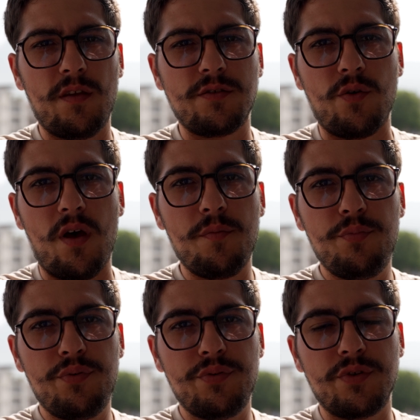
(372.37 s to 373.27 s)
the
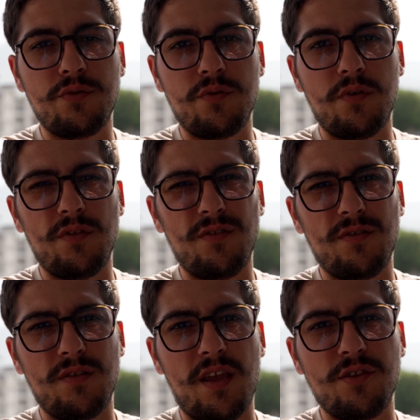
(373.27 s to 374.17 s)
app. So
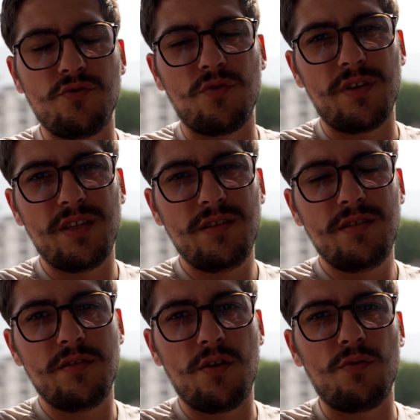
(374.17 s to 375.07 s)
on Android,
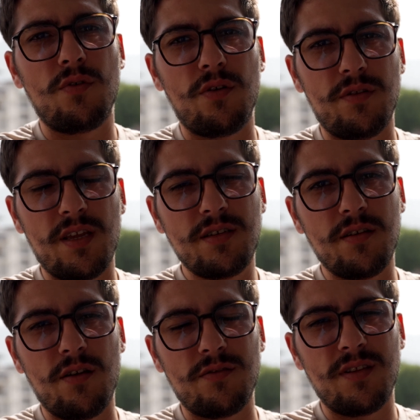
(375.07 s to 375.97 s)
no, on
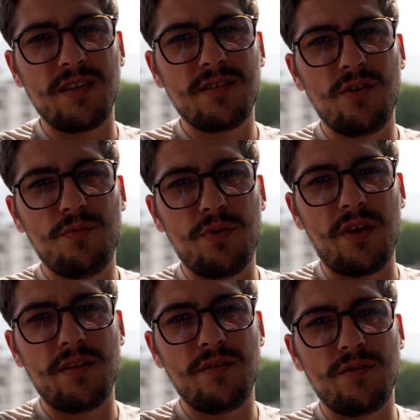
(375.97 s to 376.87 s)
desktop
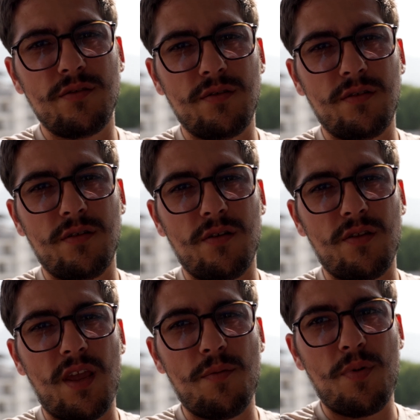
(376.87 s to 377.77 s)
and
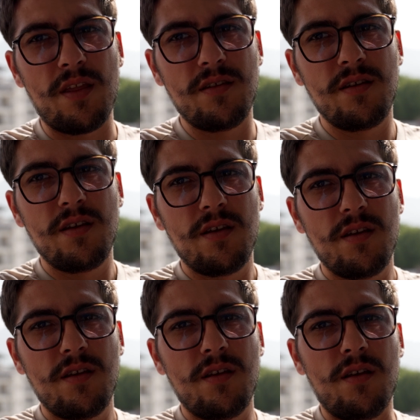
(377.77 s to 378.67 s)
on iPad,
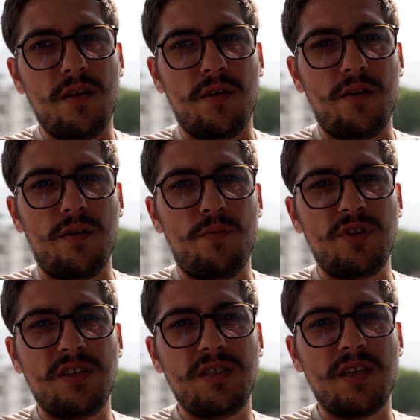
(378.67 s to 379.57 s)

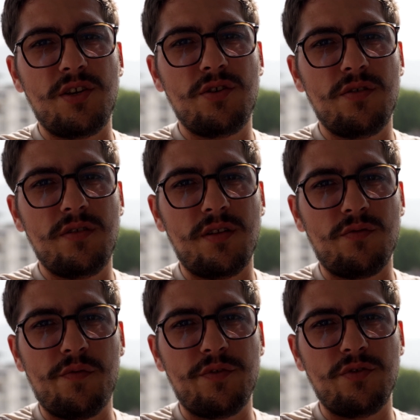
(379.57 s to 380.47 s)
monetization and
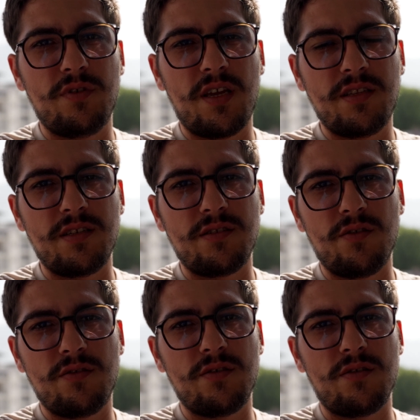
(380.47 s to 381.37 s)
revenue cat is
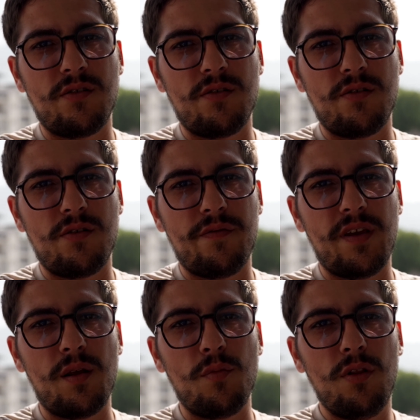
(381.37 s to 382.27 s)
not
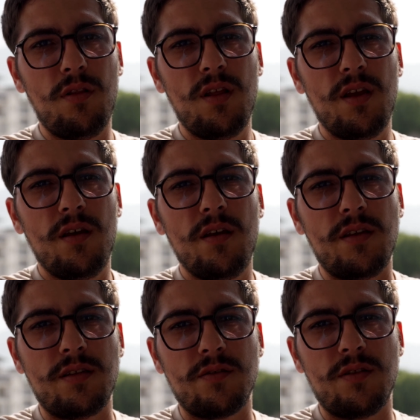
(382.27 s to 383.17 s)
available.
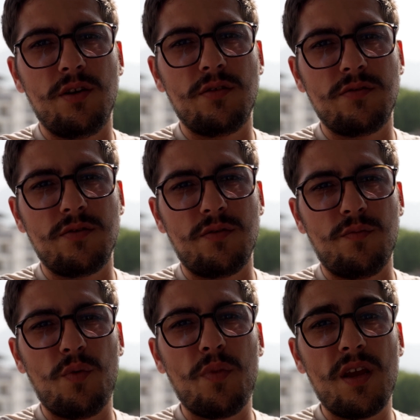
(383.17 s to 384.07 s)
It's only on the
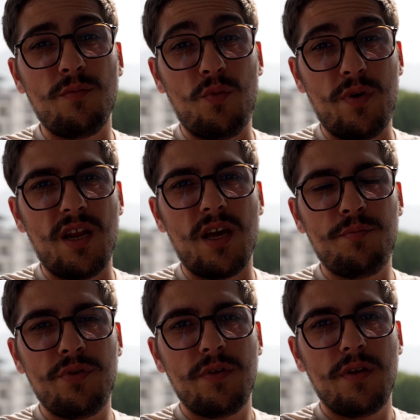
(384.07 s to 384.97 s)
mobile app.